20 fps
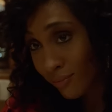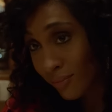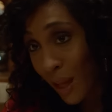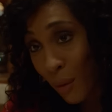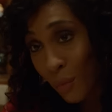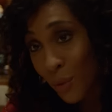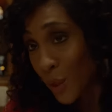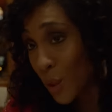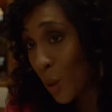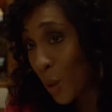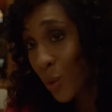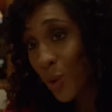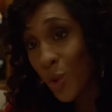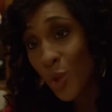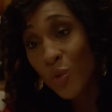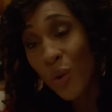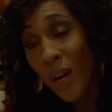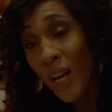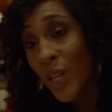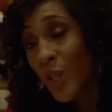that was no
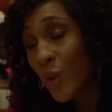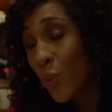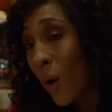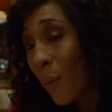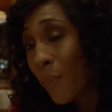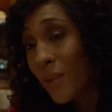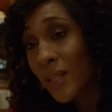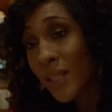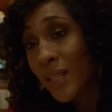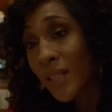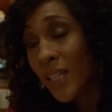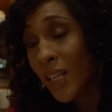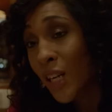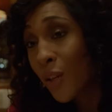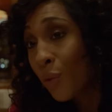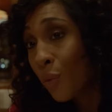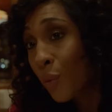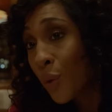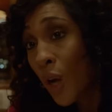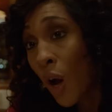strange woman
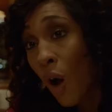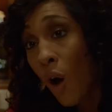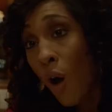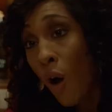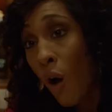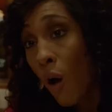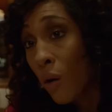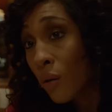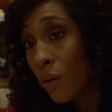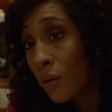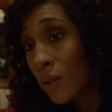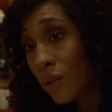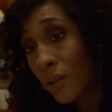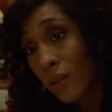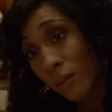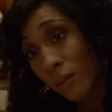sneaking through your halls.